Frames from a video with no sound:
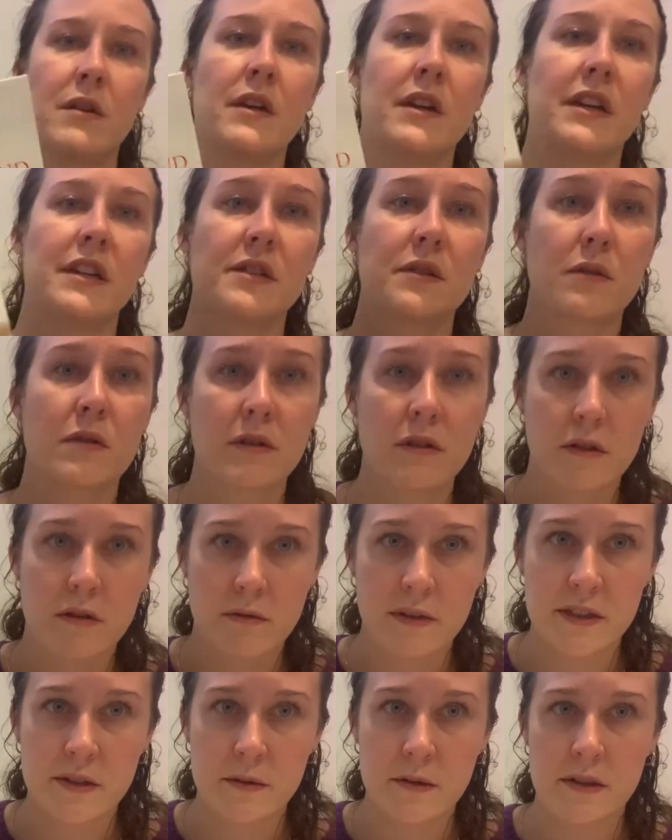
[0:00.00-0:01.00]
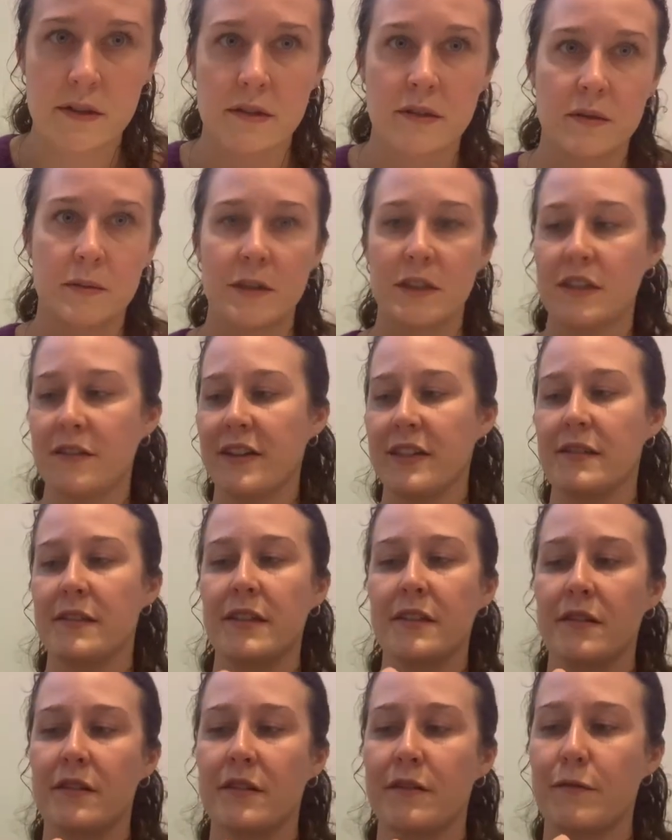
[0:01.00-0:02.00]
Historical resource. There's a bunch of
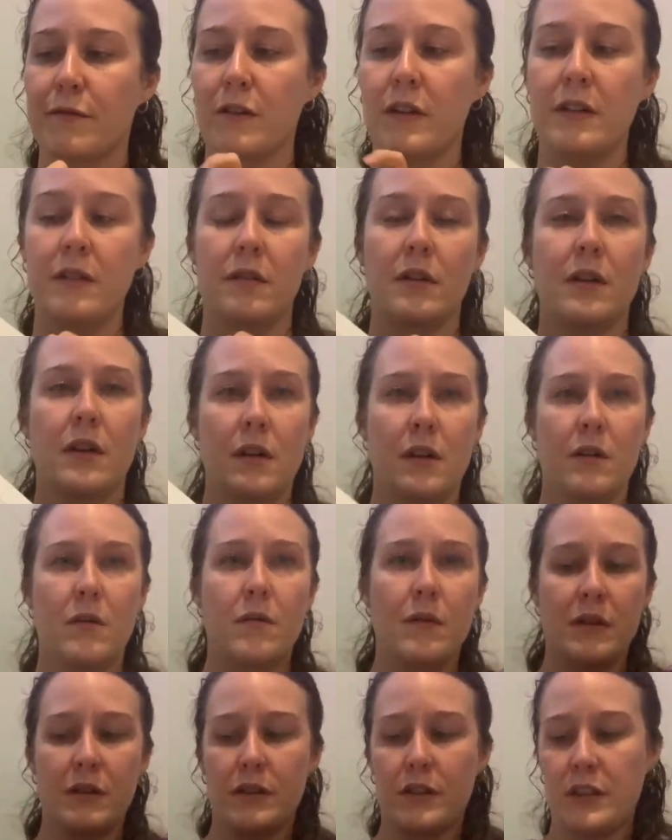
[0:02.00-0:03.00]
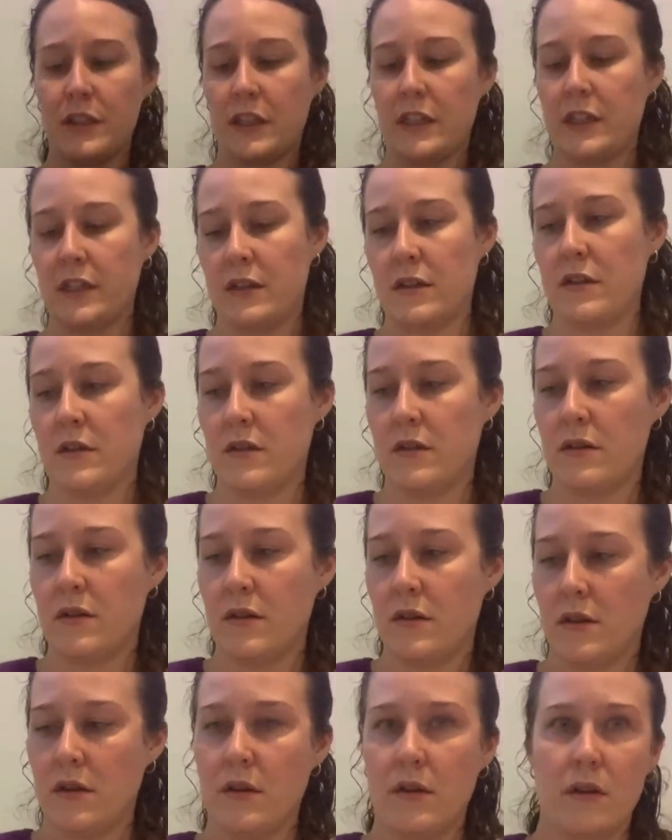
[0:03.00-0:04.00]
essays in the front where she
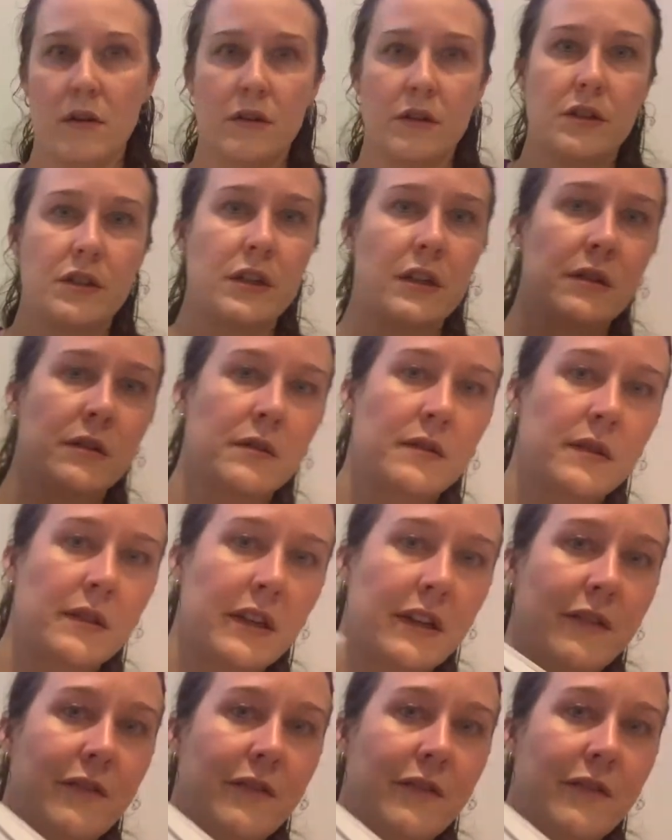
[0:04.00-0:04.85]
shows like